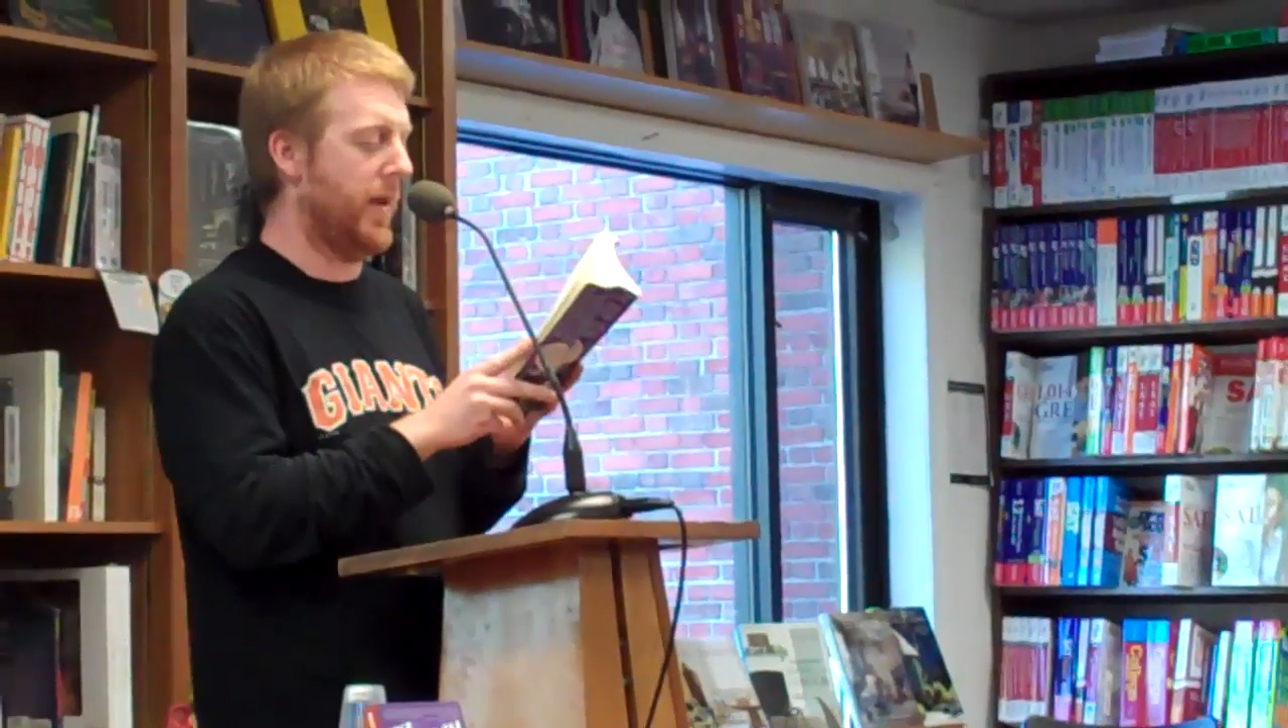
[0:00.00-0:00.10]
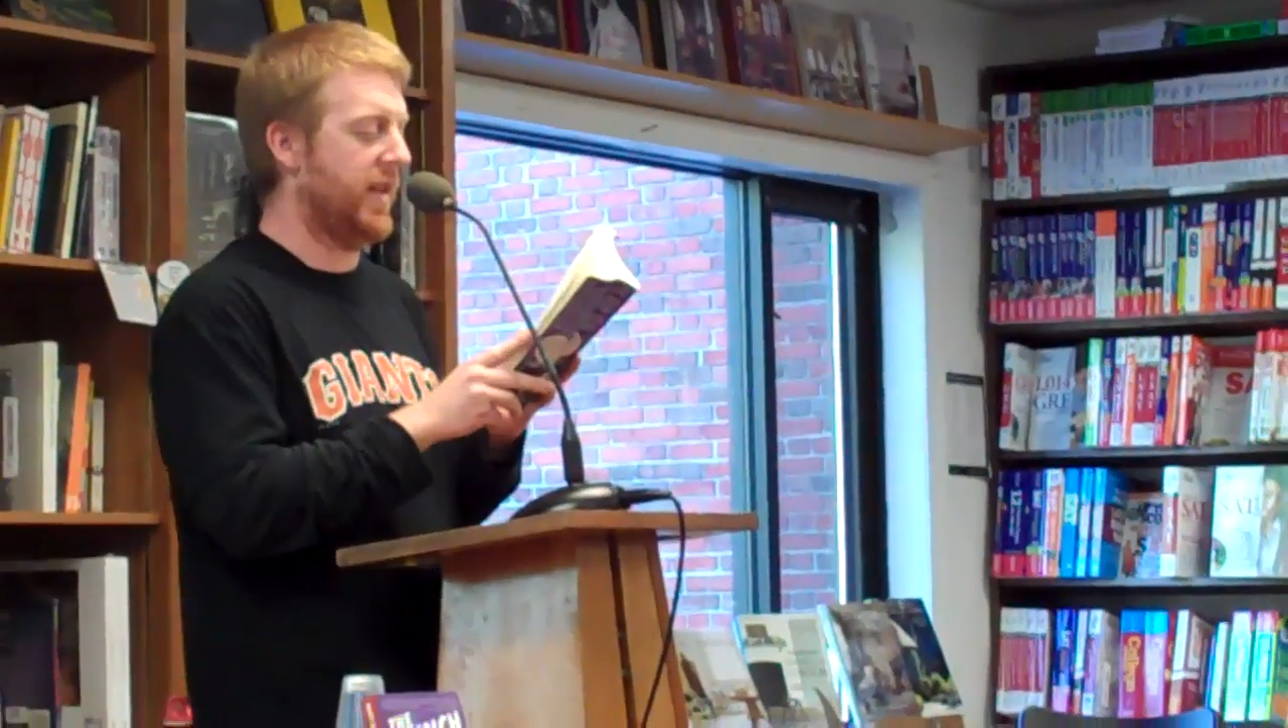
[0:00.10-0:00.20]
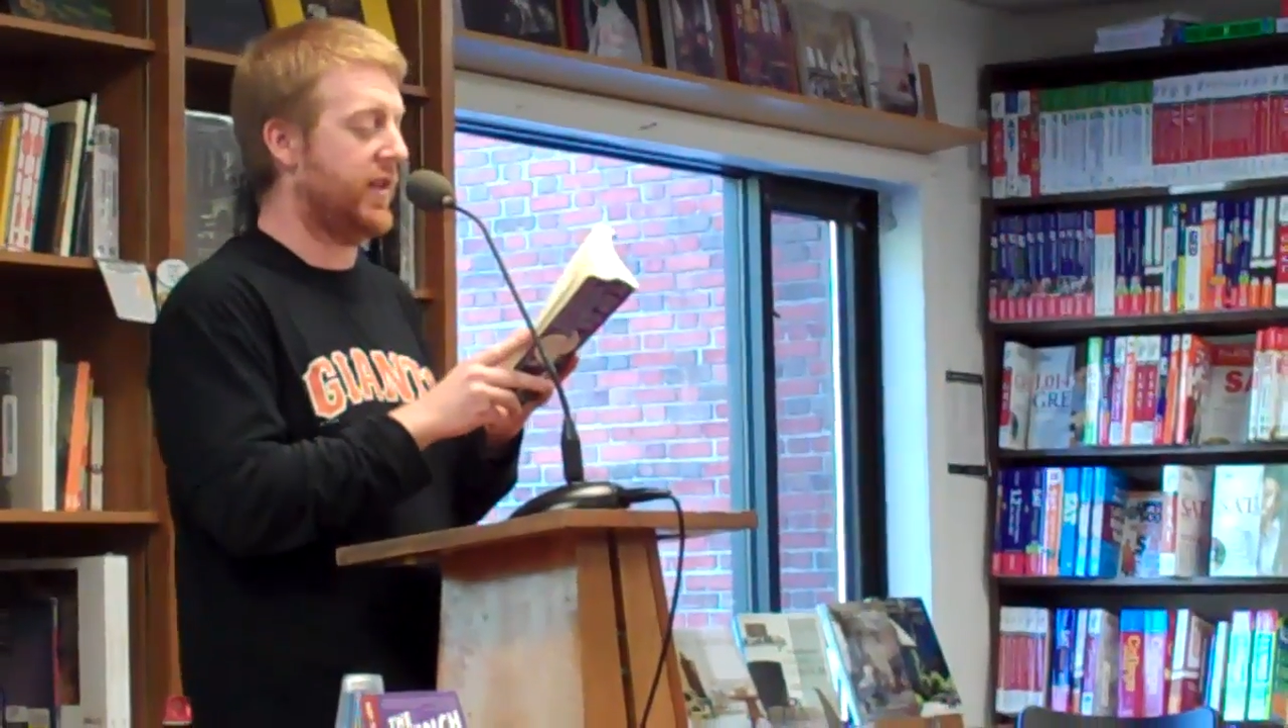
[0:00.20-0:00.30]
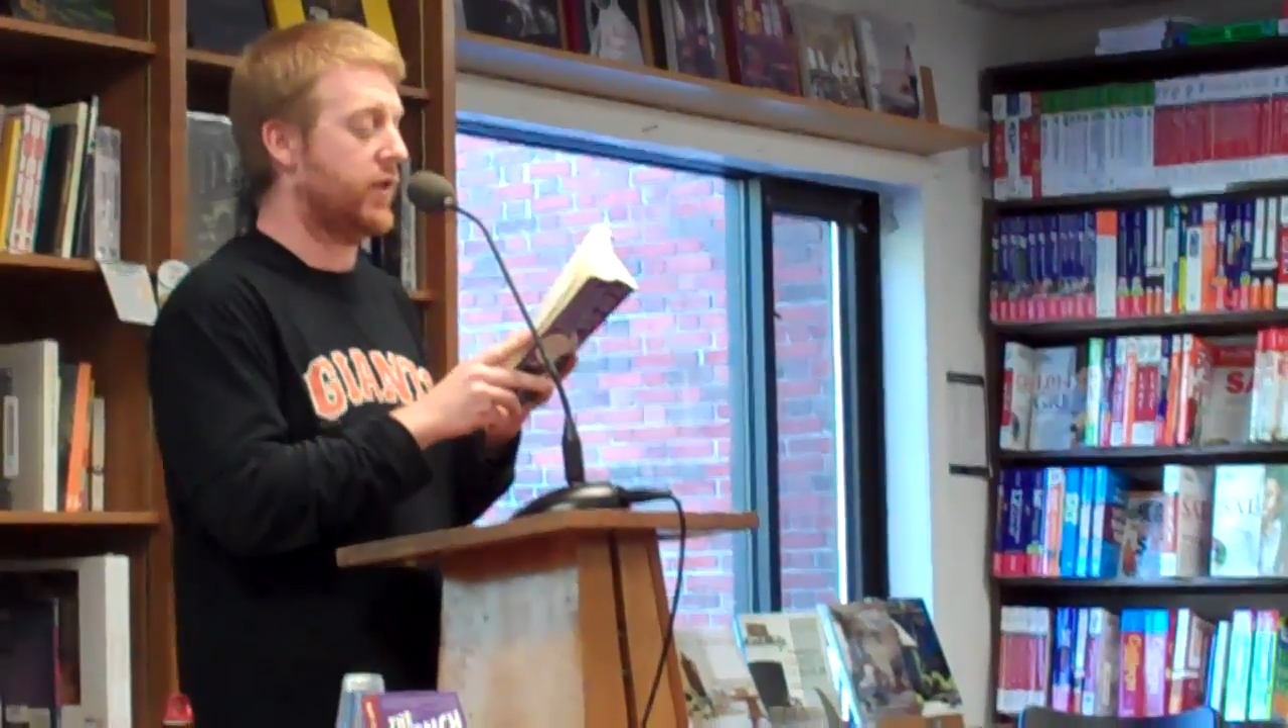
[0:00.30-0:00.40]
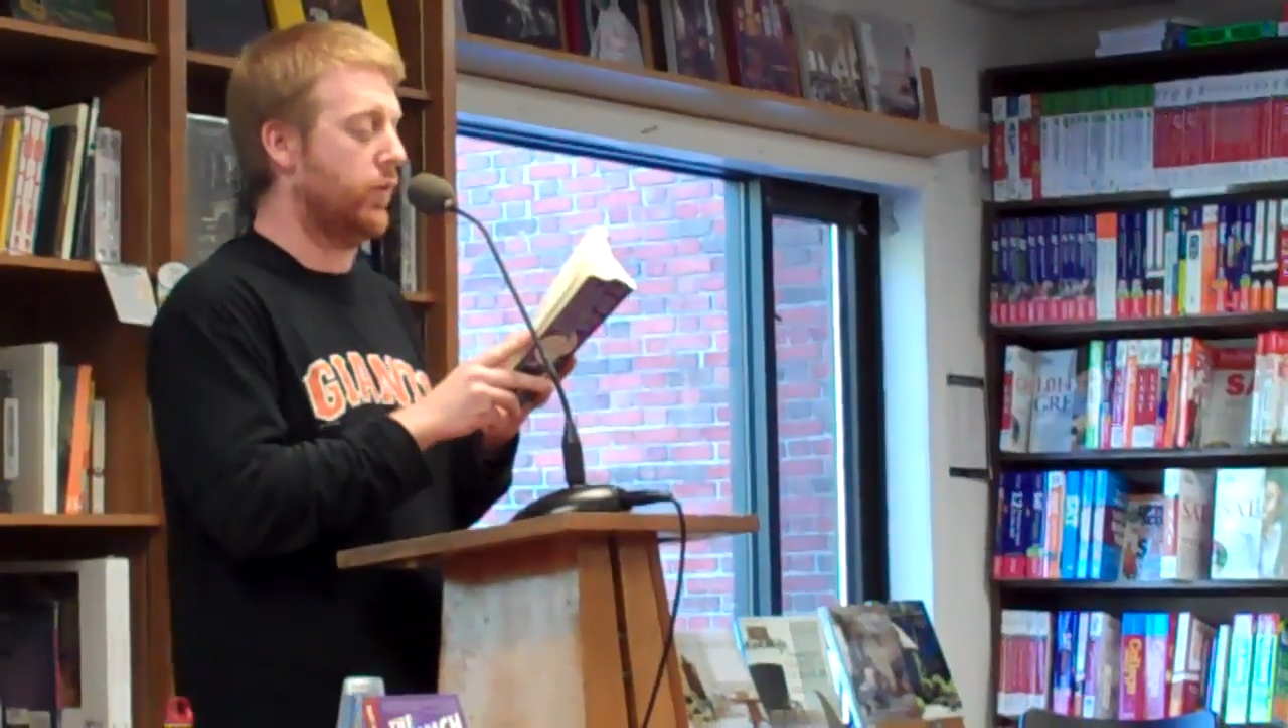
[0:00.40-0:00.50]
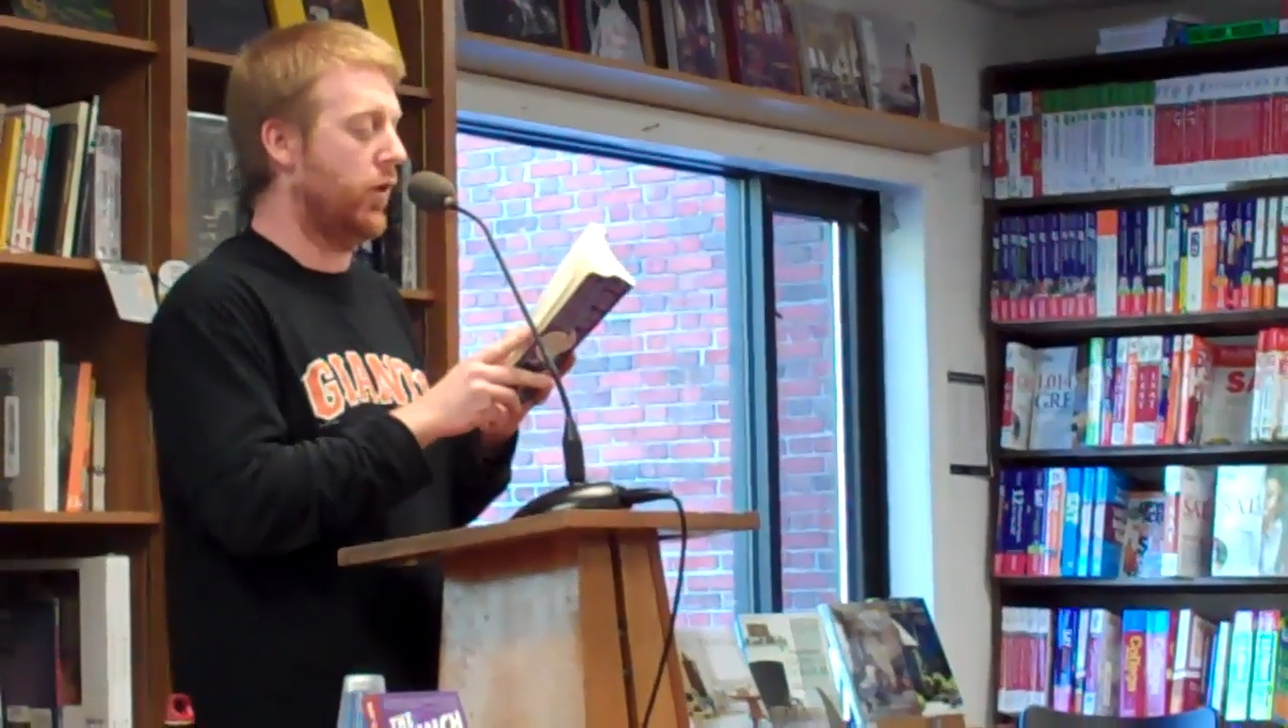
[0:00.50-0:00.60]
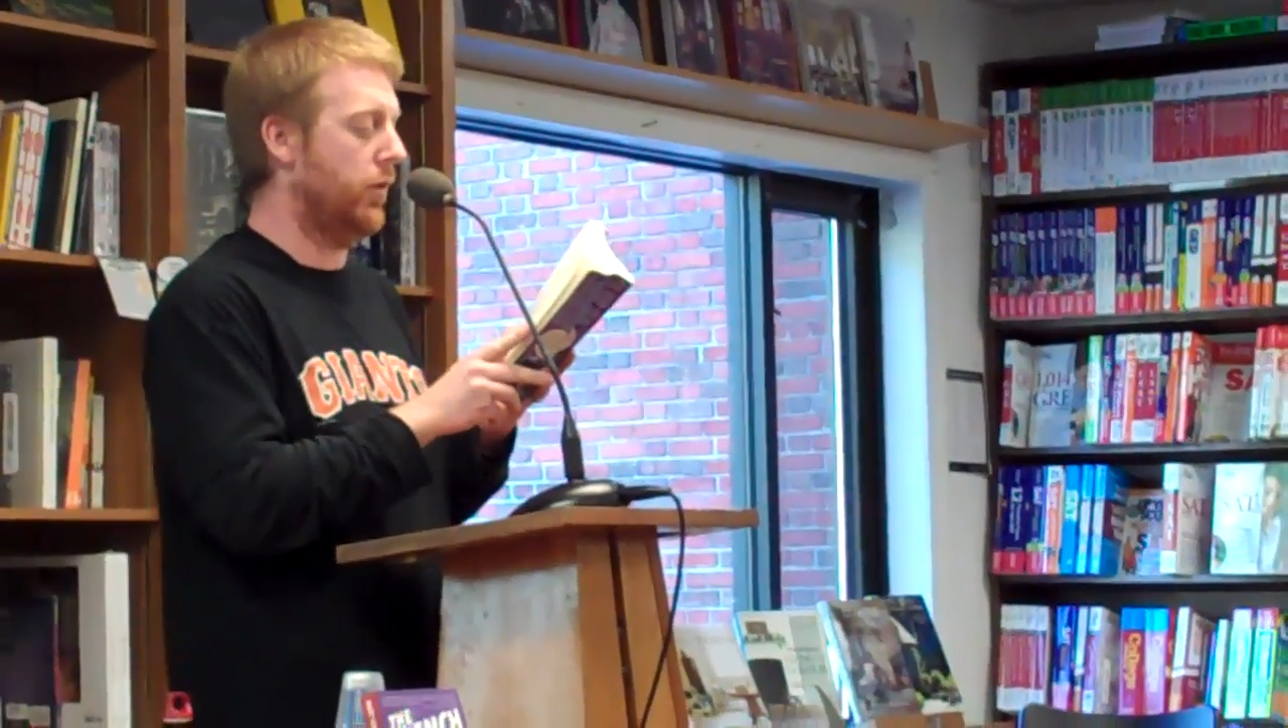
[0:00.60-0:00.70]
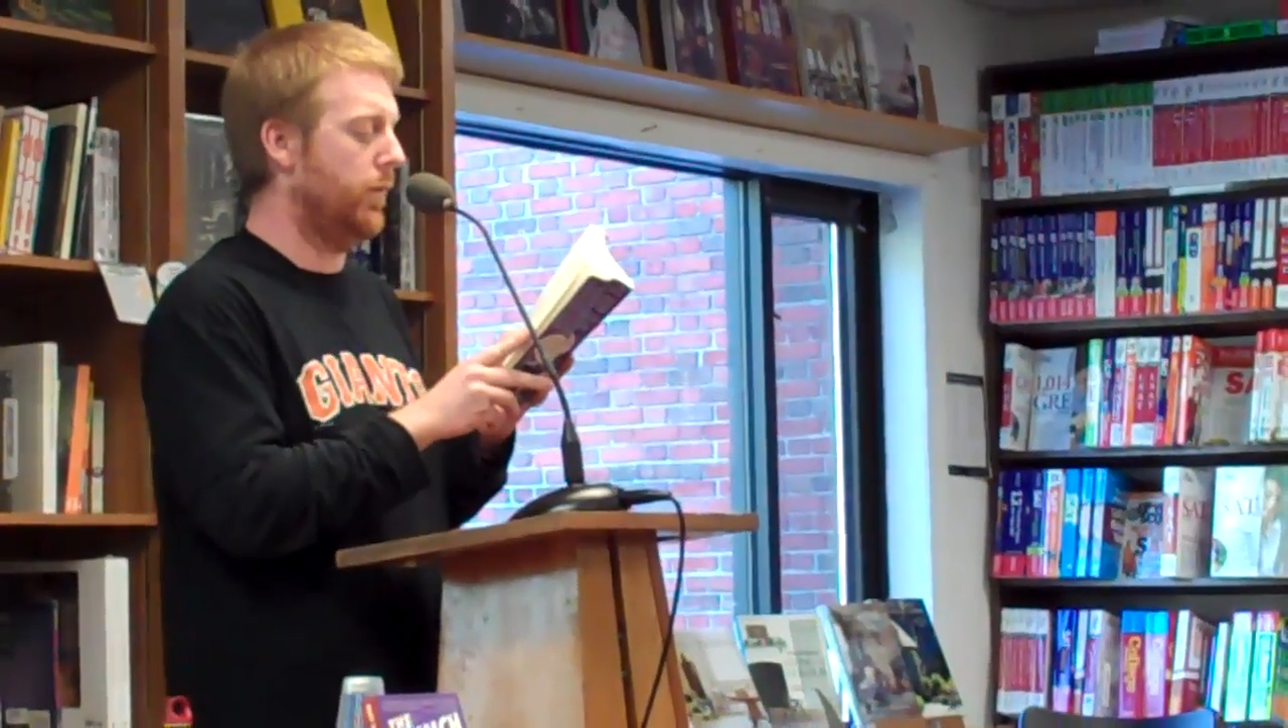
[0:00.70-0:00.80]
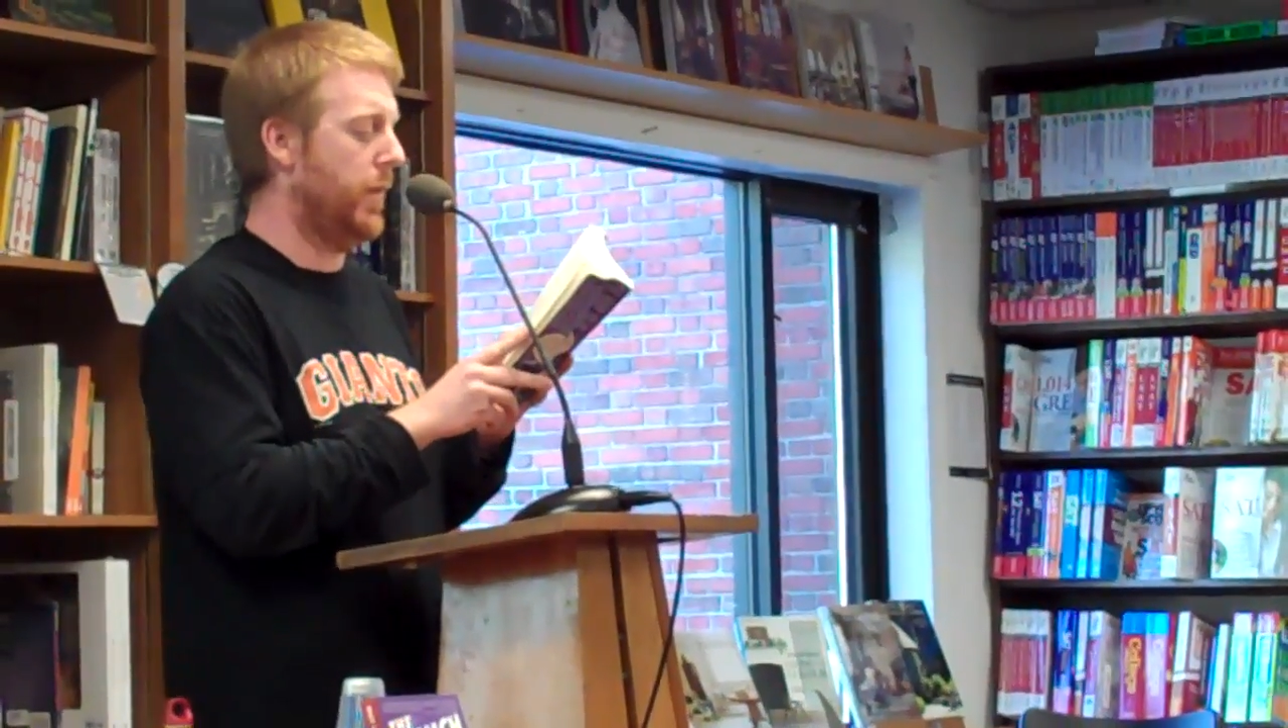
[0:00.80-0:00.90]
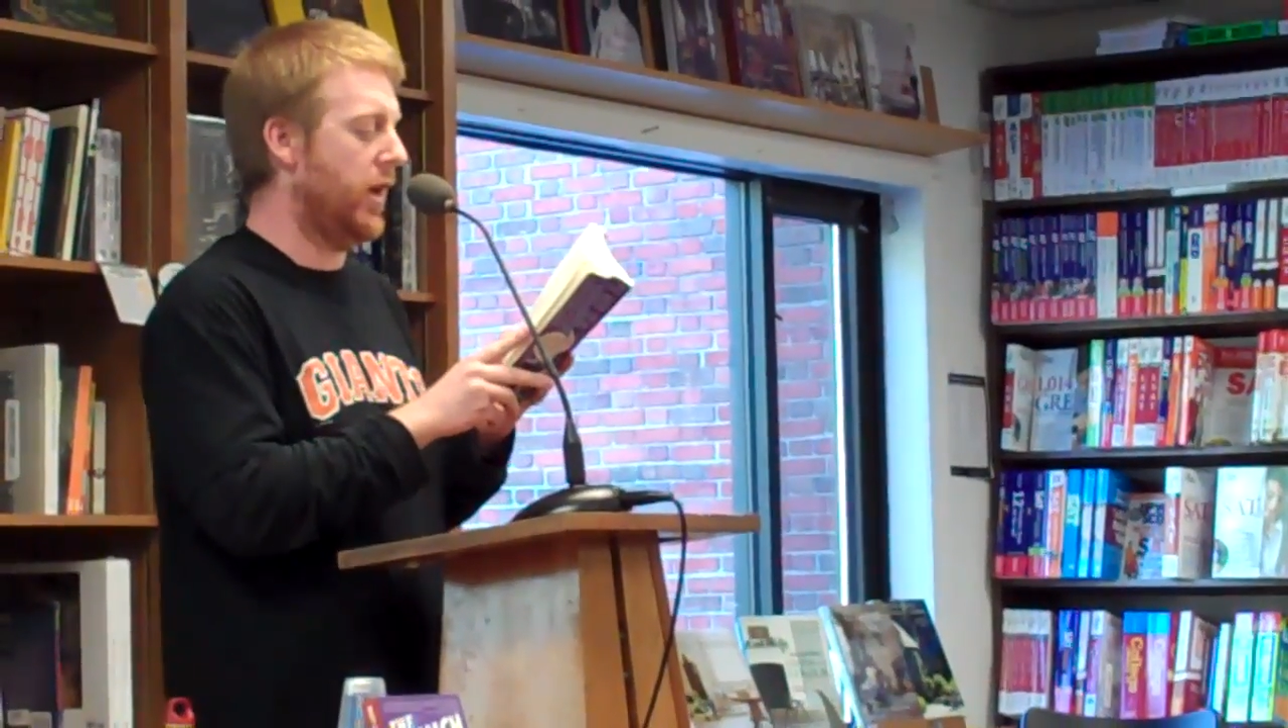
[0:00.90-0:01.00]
mates swilled